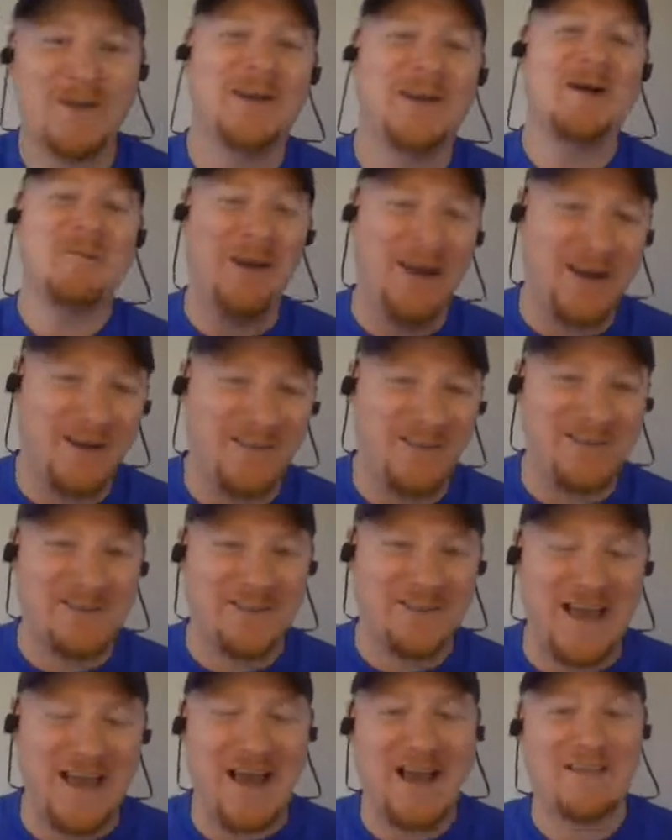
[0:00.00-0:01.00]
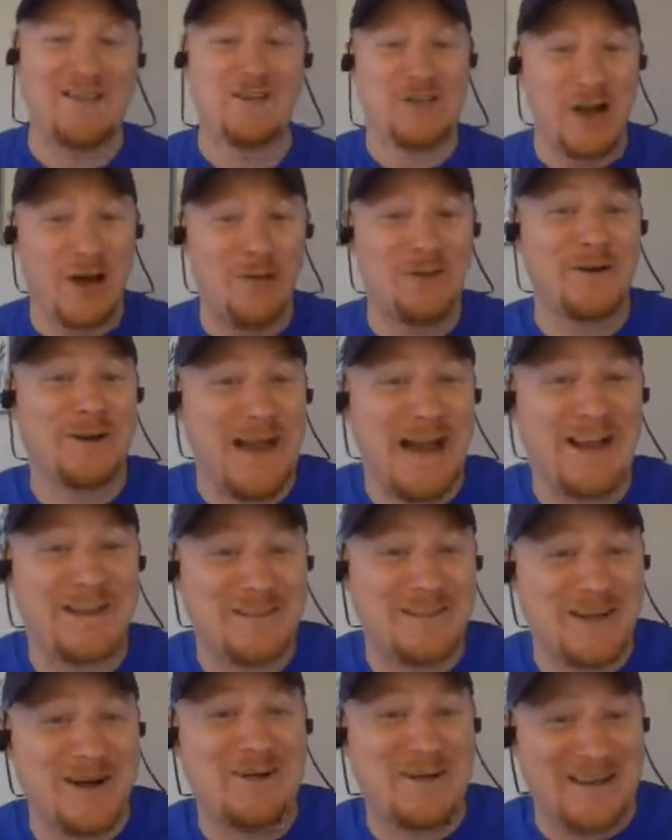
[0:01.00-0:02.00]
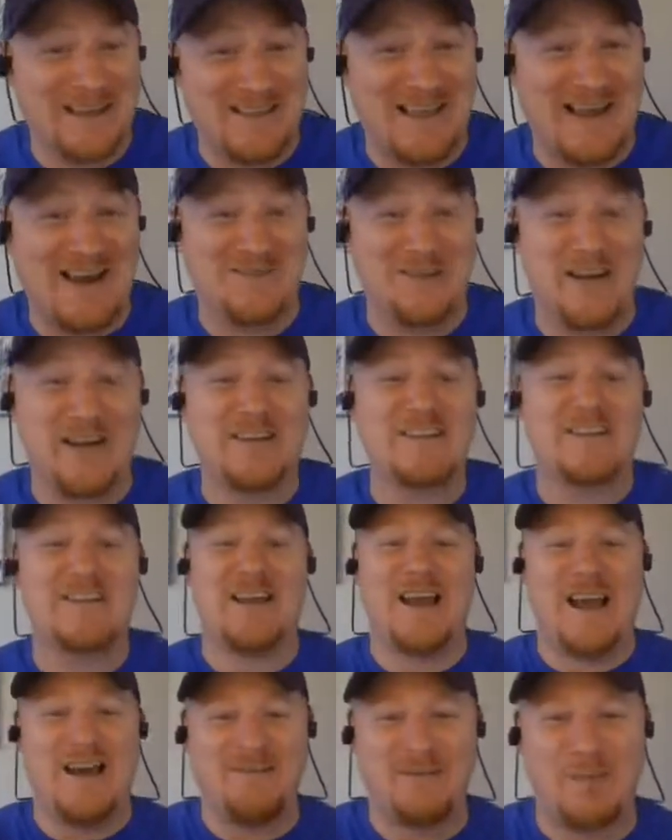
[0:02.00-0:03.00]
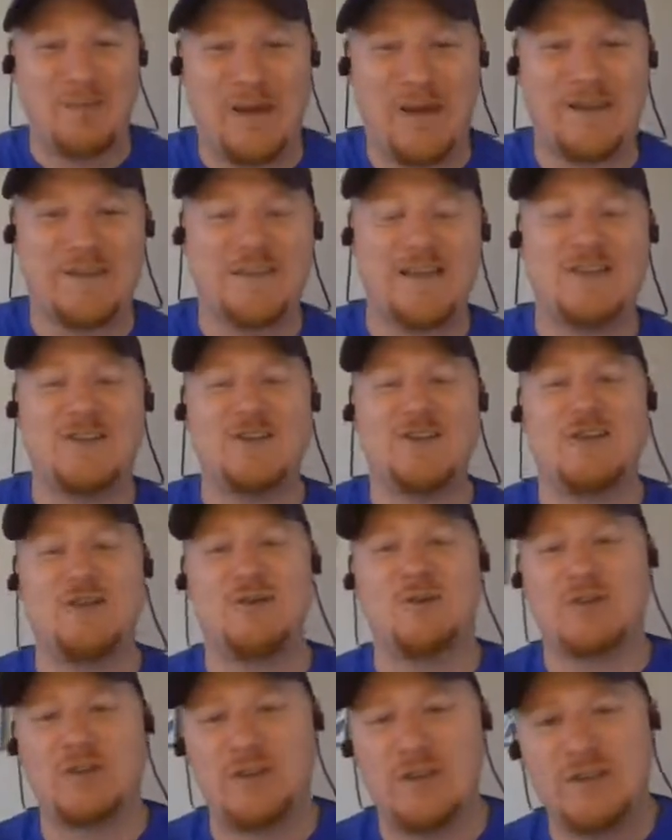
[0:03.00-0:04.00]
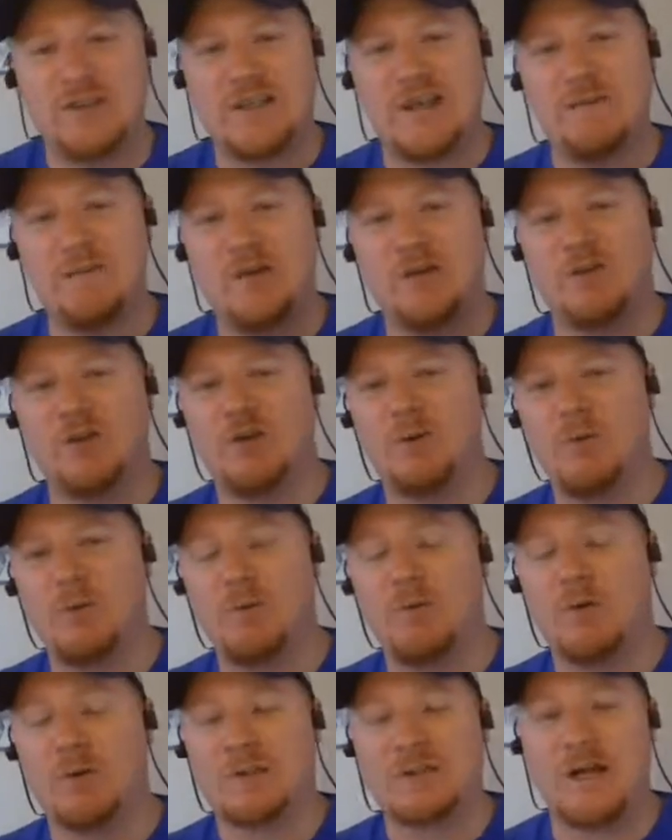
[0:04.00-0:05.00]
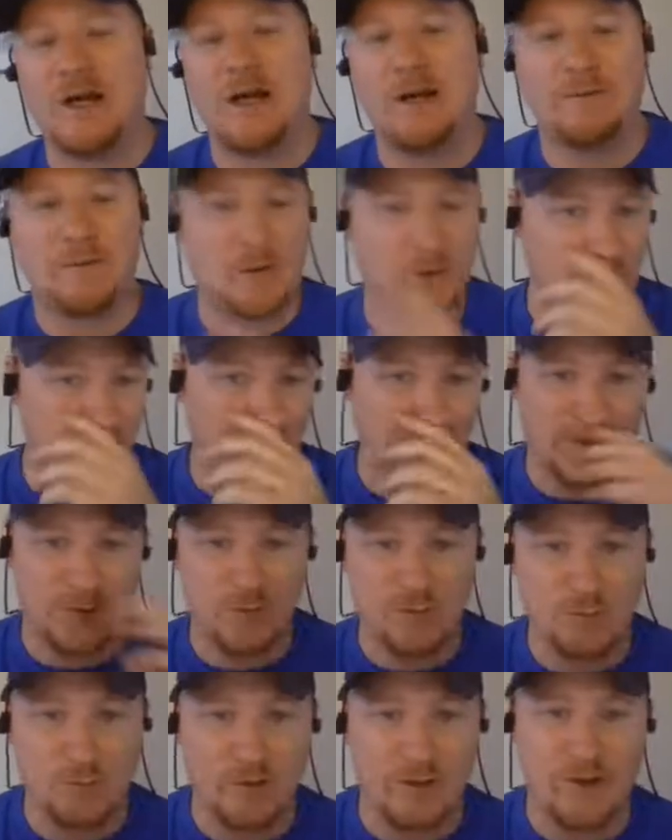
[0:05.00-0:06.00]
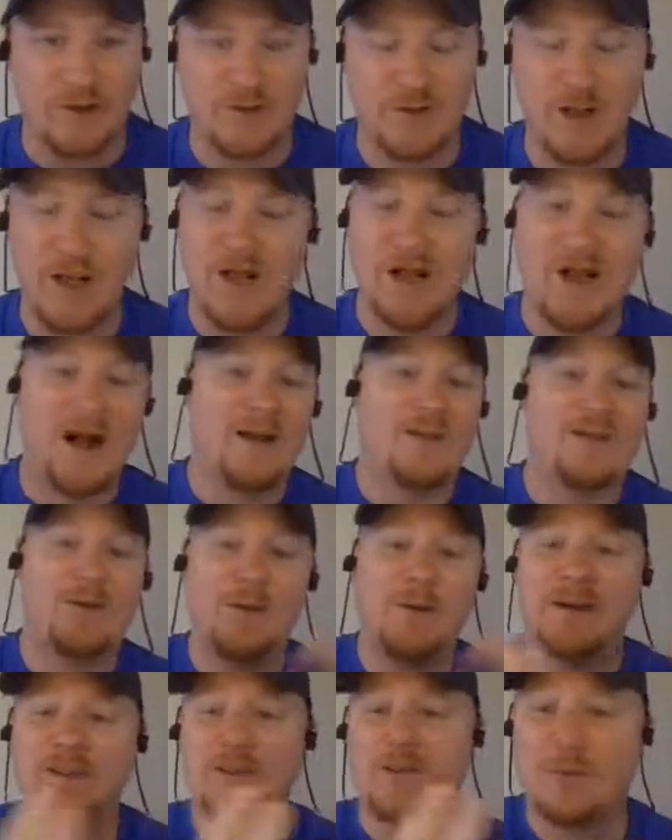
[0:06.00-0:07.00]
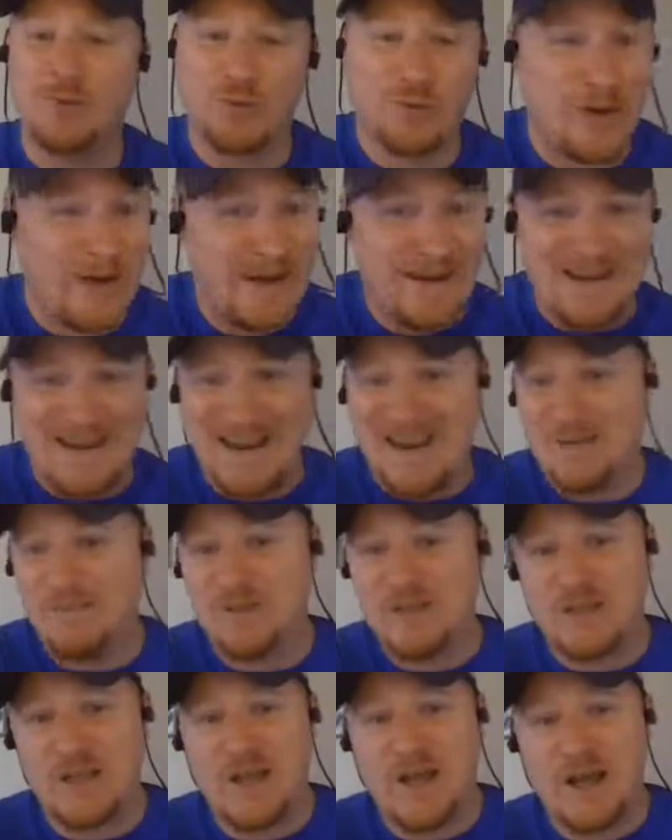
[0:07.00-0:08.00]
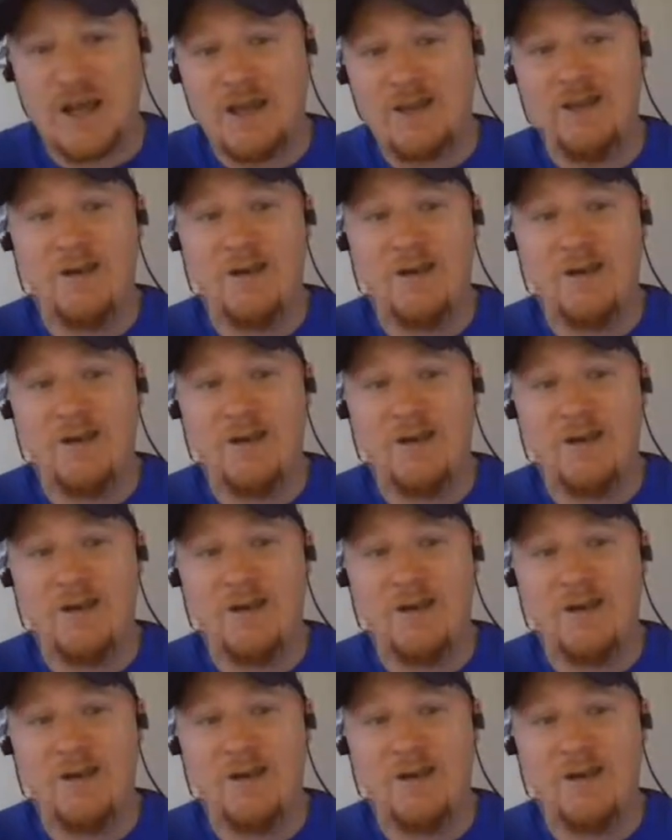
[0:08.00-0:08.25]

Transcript: But other than that, there's other guys going in that range that you have to pay attention to. So this gave me a little bit more time to look at those players. I think we got some great names today